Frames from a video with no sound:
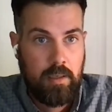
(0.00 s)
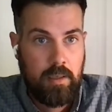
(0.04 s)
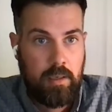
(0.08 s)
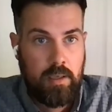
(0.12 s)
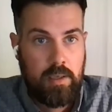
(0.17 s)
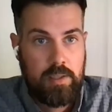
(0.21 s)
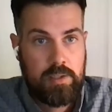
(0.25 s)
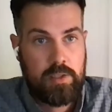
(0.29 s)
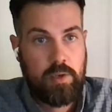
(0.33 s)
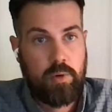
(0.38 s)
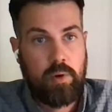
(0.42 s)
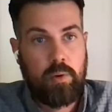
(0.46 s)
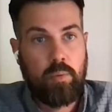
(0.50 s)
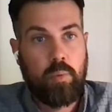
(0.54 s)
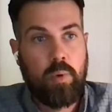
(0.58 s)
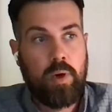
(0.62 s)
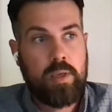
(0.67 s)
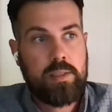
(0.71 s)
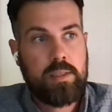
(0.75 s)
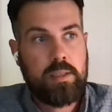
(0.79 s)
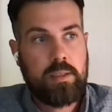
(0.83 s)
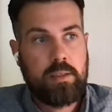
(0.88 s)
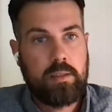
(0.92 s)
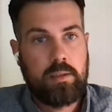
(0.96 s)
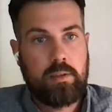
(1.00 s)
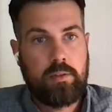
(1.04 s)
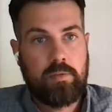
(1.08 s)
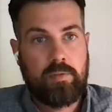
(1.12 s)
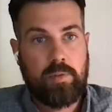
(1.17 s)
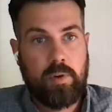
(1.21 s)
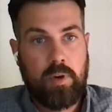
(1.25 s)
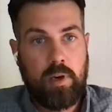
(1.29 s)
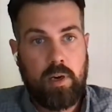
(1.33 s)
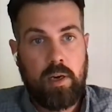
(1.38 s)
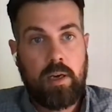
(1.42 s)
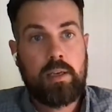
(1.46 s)
So it wasn't
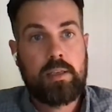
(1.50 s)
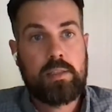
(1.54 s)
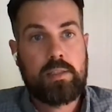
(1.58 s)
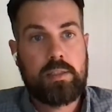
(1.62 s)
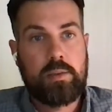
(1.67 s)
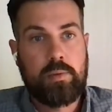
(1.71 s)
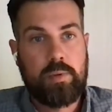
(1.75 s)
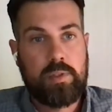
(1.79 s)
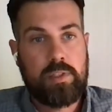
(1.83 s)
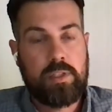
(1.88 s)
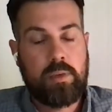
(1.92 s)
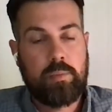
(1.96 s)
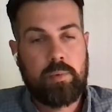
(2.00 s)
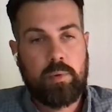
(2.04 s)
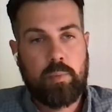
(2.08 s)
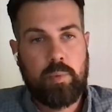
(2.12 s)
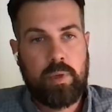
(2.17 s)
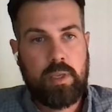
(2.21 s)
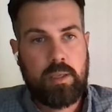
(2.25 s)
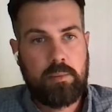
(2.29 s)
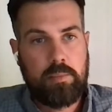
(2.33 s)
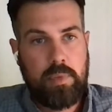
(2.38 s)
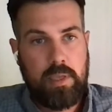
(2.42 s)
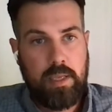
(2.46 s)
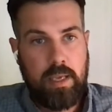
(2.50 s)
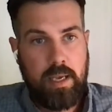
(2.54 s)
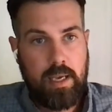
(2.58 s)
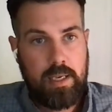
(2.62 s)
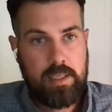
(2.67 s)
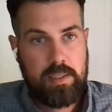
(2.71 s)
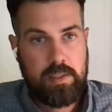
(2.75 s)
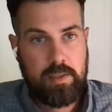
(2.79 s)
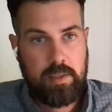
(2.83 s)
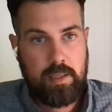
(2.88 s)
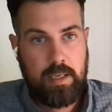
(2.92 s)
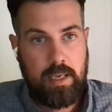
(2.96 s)
for us, it was something we could be
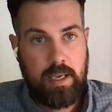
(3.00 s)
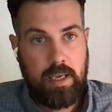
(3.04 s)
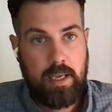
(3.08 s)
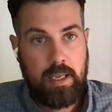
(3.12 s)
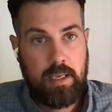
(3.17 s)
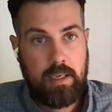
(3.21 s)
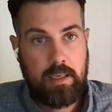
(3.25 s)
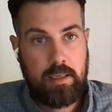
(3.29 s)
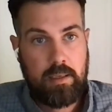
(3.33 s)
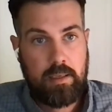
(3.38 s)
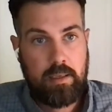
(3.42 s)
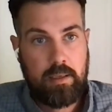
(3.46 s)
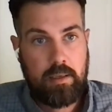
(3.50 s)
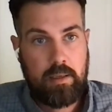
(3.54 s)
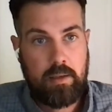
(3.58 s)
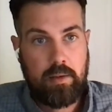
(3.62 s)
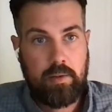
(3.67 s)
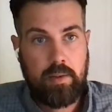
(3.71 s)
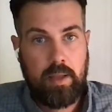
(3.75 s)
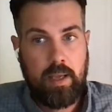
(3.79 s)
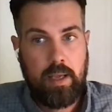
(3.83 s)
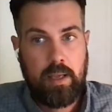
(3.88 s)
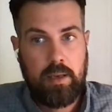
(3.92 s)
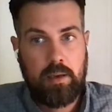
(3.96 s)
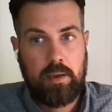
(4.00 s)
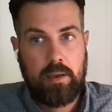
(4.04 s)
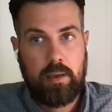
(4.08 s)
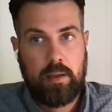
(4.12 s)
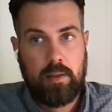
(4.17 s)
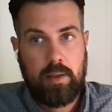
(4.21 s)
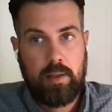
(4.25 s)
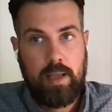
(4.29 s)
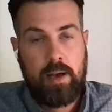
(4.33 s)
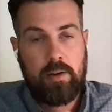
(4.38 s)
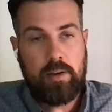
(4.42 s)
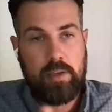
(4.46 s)
excellent at that
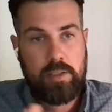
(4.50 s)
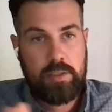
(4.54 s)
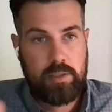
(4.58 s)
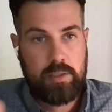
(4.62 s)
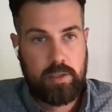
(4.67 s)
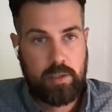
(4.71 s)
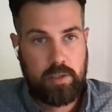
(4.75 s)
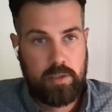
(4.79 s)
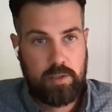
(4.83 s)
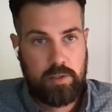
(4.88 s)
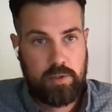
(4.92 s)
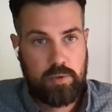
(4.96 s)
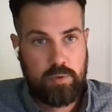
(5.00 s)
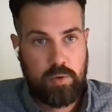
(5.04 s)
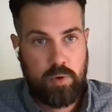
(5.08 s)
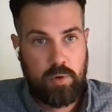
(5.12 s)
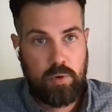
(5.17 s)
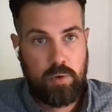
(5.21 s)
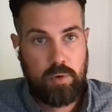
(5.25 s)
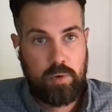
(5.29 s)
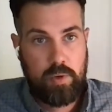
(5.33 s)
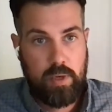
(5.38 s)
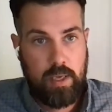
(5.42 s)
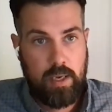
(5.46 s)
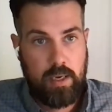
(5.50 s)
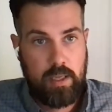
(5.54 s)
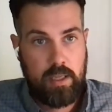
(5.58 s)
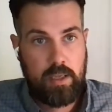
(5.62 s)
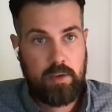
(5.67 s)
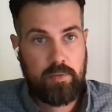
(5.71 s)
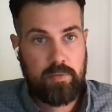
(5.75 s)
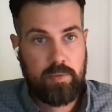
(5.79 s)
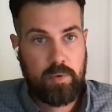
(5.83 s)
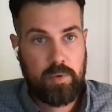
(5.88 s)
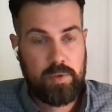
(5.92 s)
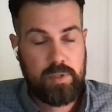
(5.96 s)
allowed us to control kind of
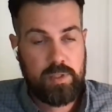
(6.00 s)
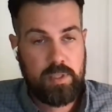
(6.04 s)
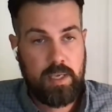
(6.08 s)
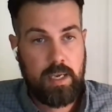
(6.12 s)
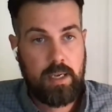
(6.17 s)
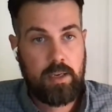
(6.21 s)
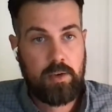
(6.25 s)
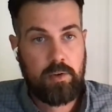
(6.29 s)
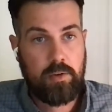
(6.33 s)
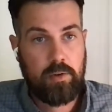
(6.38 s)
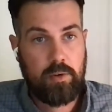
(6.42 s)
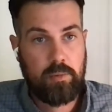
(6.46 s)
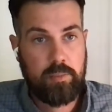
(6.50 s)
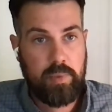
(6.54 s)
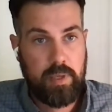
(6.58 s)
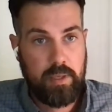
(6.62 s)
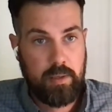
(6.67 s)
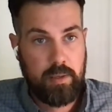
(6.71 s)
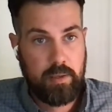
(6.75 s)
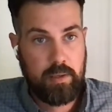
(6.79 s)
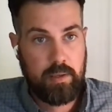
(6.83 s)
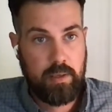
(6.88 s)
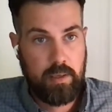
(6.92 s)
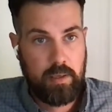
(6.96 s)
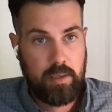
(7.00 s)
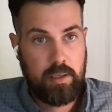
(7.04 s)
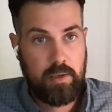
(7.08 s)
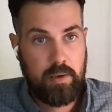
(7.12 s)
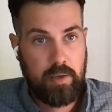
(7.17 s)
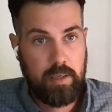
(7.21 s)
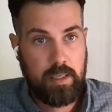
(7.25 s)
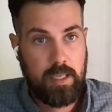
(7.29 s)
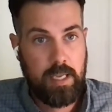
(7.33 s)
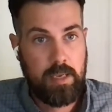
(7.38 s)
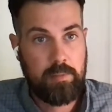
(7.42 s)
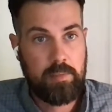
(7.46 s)
that full cycle, or be a
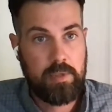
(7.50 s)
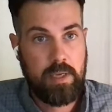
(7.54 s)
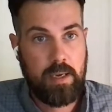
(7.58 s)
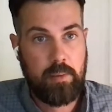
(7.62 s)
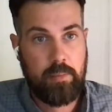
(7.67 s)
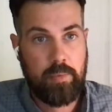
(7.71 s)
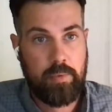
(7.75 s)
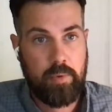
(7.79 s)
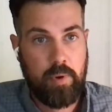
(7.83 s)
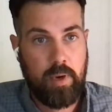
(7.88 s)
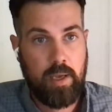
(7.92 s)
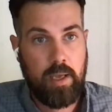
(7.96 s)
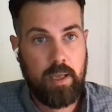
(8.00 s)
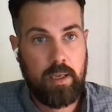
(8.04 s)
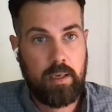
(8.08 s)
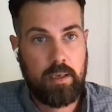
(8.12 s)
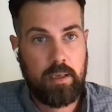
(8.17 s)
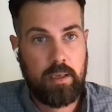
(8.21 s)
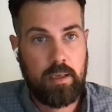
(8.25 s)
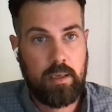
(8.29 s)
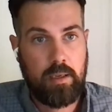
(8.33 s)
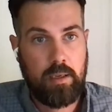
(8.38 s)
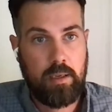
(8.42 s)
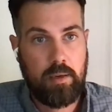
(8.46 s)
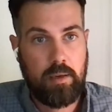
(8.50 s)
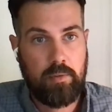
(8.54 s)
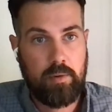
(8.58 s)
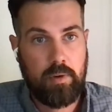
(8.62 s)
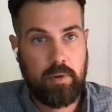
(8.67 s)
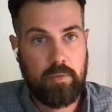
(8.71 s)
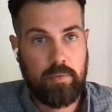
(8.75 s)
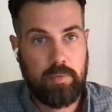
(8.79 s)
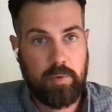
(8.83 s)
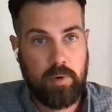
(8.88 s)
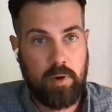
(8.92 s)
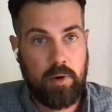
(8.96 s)
game time threat
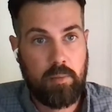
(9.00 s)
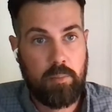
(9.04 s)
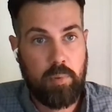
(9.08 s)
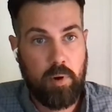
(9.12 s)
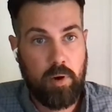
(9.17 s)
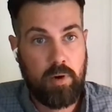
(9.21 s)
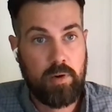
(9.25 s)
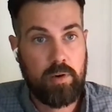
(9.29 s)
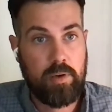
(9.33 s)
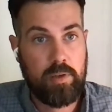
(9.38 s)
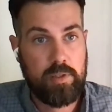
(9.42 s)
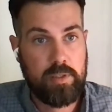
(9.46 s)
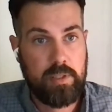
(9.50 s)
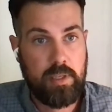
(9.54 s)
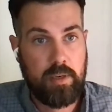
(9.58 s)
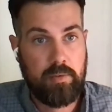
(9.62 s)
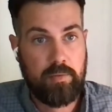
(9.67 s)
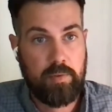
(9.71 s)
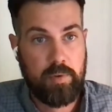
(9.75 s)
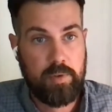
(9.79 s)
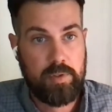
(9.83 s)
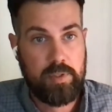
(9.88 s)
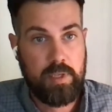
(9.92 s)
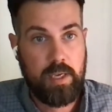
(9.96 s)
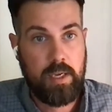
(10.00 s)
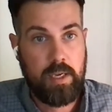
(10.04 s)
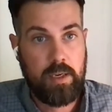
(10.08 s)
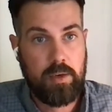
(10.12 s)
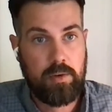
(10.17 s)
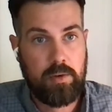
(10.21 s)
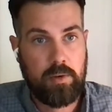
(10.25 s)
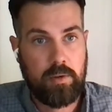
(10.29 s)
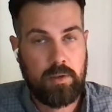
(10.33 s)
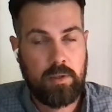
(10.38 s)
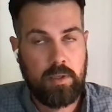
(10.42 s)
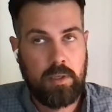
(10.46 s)
for our partners in that full
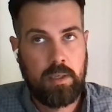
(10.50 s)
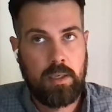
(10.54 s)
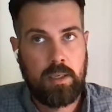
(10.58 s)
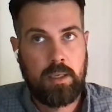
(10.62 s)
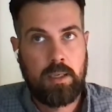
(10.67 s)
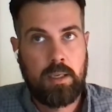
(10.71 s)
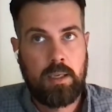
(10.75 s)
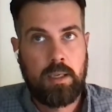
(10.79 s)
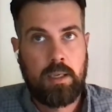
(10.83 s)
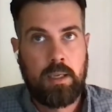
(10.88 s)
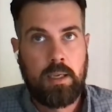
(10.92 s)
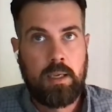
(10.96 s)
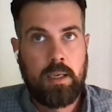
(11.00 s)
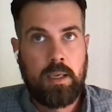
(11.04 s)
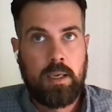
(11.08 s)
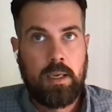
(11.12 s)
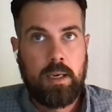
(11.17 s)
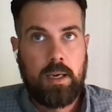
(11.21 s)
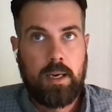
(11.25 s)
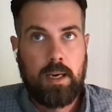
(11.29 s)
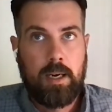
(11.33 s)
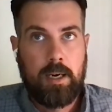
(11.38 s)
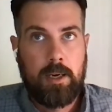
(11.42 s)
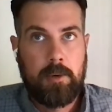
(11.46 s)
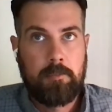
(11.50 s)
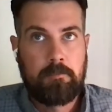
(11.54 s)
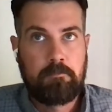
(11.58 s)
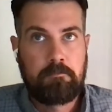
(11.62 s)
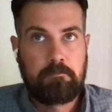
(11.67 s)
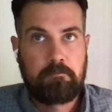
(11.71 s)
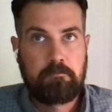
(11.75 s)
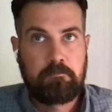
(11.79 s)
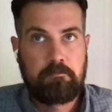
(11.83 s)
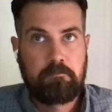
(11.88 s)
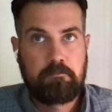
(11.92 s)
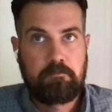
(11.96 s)
cycle. And
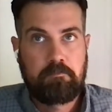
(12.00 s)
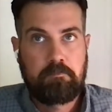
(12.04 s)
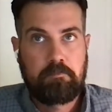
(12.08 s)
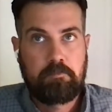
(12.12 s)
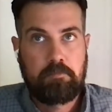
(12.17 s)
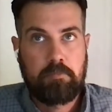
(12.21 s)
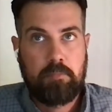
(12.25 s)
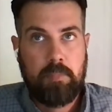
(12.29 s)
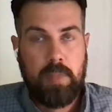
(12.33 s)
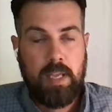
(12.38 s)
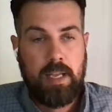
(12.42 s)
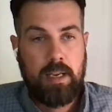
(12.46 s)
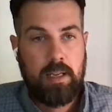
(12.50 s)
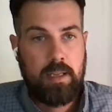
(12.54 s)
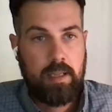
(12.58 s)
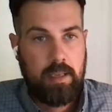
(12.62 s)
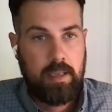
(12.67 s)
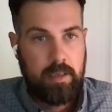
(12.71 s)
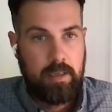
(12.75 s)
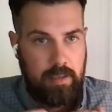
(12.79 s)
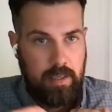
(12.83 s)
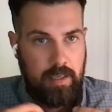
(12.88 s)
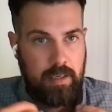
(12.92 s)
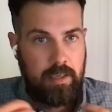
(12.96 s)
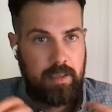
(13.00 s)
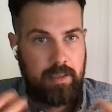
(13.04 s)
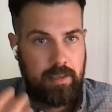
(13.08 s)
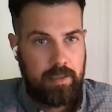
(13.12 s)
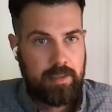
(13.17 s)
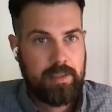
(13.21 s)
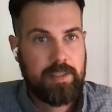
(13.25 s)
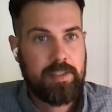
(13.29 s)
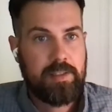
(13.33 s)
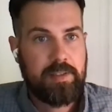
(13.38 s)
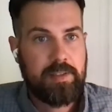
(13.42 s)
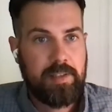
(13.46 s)

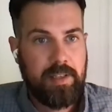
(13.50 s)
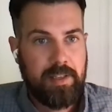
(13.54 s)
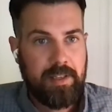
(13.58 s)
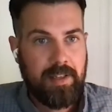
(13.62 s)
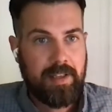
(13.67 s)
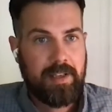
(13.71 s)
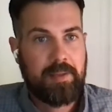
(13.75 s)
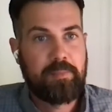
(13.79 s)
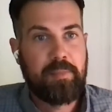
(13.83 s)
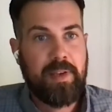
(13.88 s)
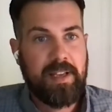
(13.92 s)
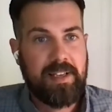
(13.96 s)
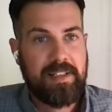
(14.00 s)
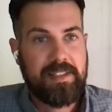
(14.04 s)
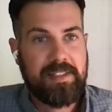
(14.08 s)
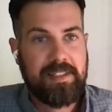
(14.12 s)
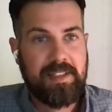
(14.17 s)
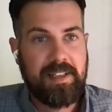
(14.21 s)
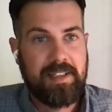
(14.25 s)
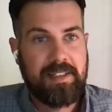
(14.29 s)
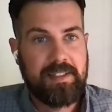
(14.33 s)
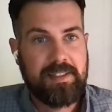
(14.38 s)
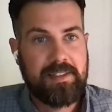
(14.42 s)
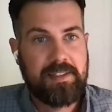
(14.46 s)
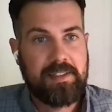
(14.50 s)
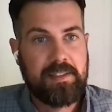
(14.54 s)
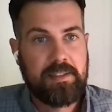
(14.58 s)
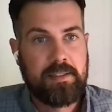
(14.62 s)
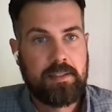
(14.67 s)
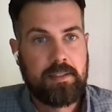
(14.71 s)
it like makes sense.